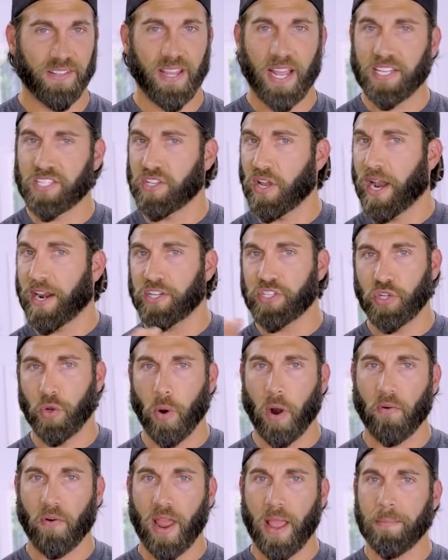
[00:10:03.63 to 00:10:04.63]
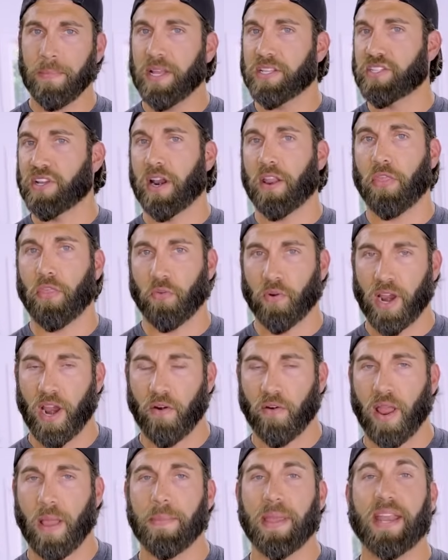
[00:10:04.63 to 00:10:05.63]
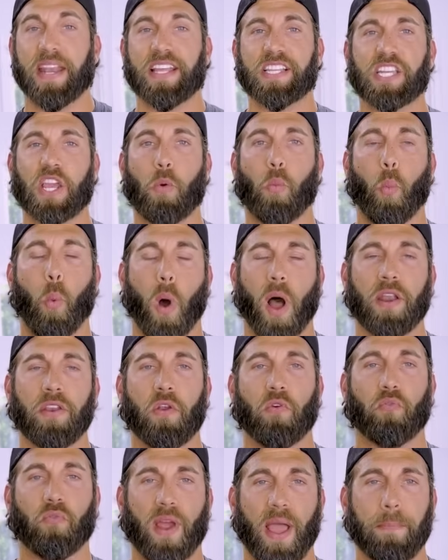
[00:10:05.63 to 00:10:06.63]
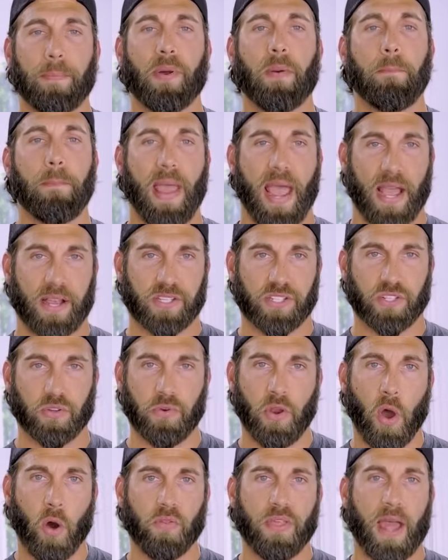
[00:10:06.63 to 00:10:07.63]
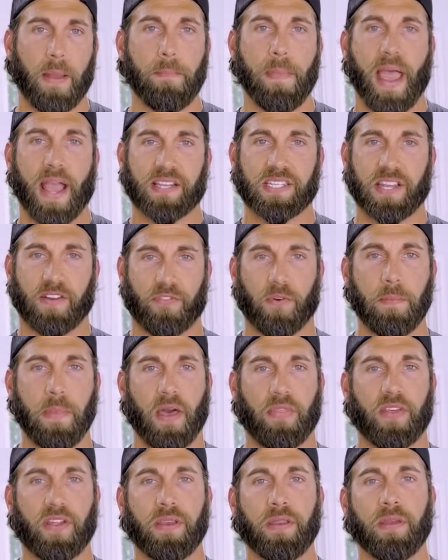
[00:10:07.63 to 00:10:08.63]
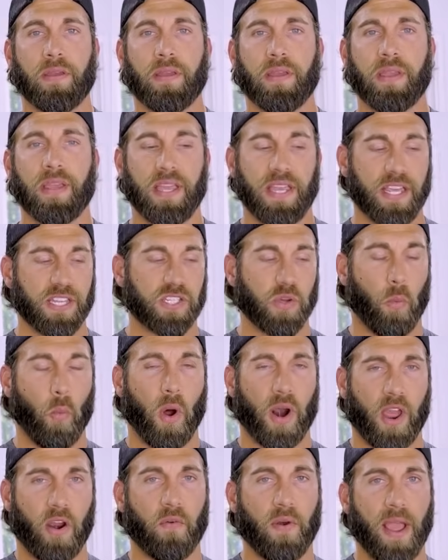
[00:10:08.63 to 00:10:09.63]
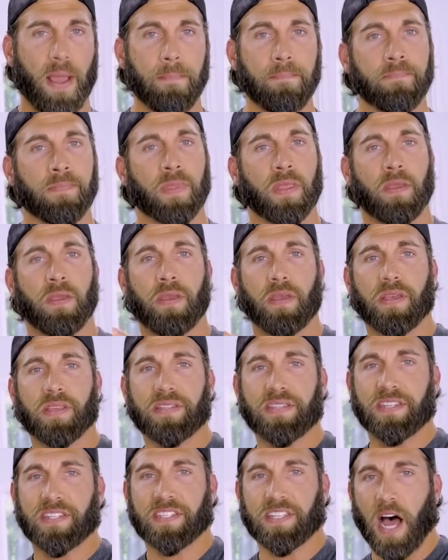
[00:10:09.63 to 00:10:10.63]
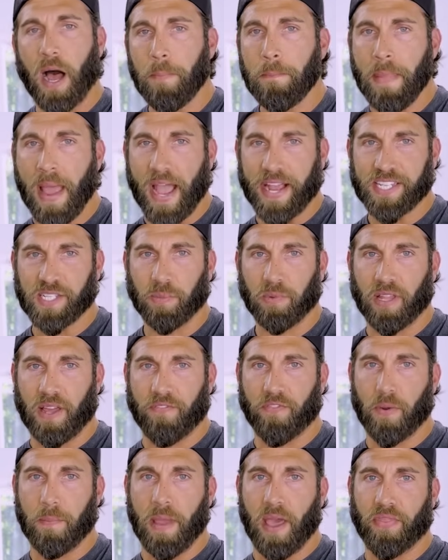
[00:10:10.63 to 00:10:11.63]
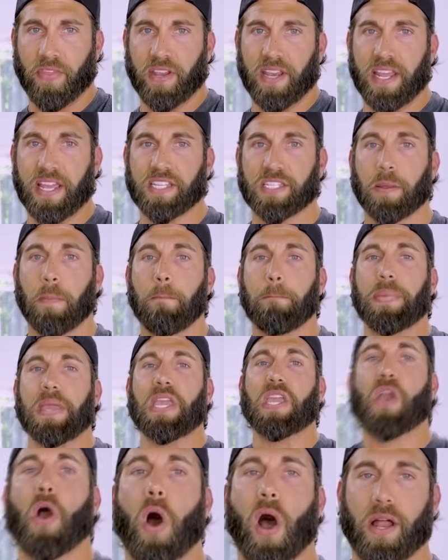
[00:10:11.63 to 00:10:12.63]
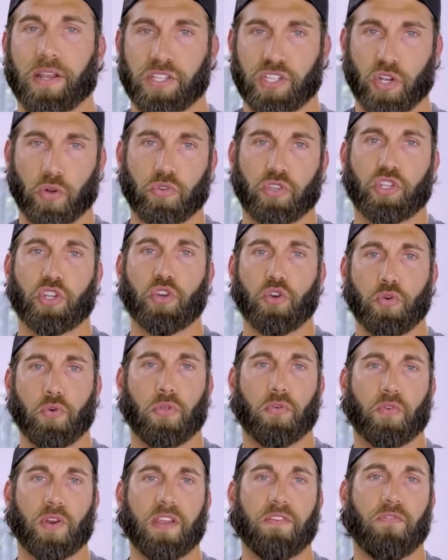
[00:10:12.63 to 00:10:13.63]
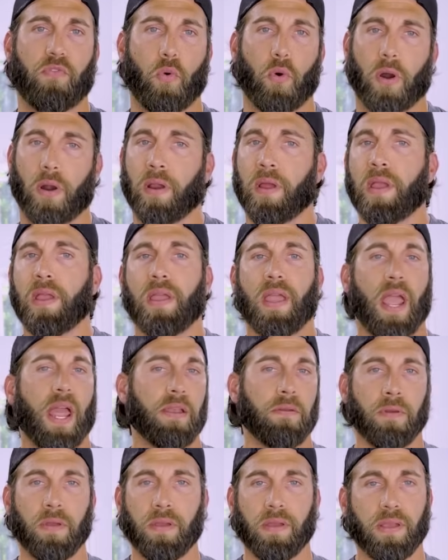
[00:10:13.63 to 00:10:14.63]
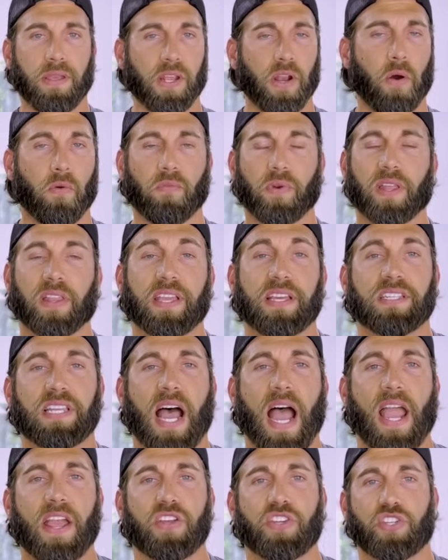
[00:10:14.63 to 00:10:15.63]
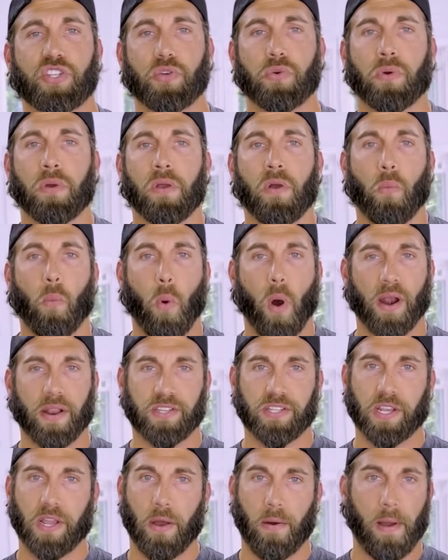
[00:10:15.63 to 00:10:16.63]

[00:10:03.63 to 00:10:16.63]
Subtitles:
It's not a 2RM, it's not a 3RM, it is a 1 rep max. So know that max effort method is a 1RM. Sub-maximal effort method is beyond. So 2, 3, 4, and really as high as you want it to go.